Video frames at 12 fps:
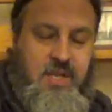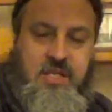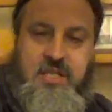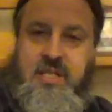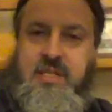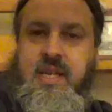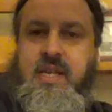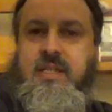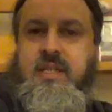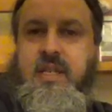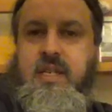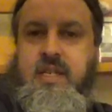She's
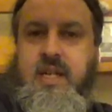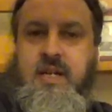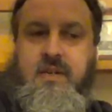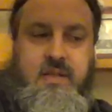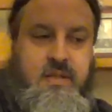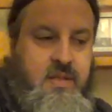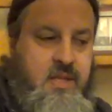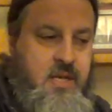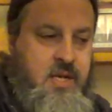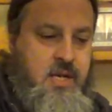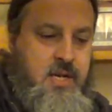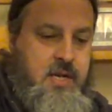eighteen now and
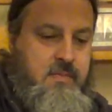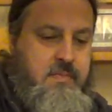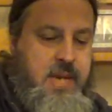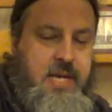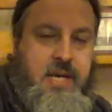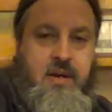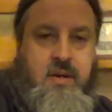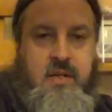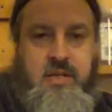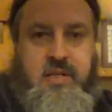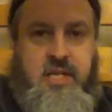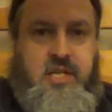making her
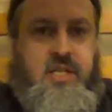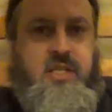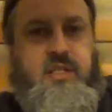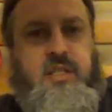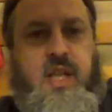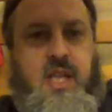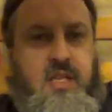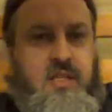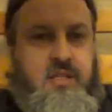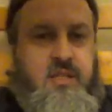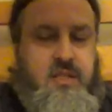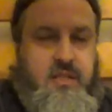decisions
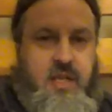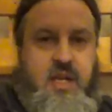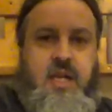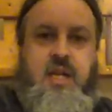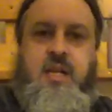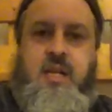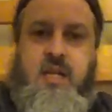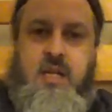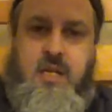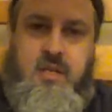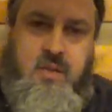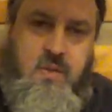as uh,
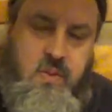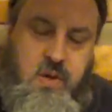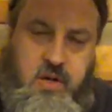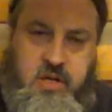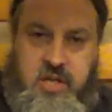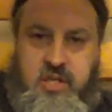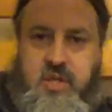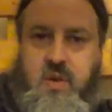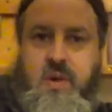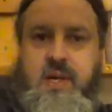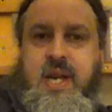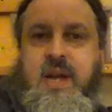to where she's
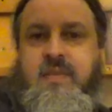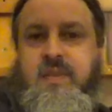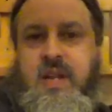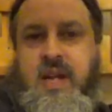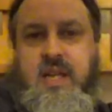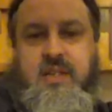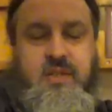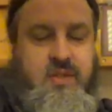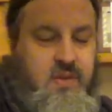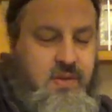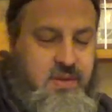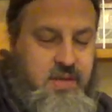going after high
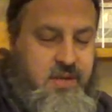school.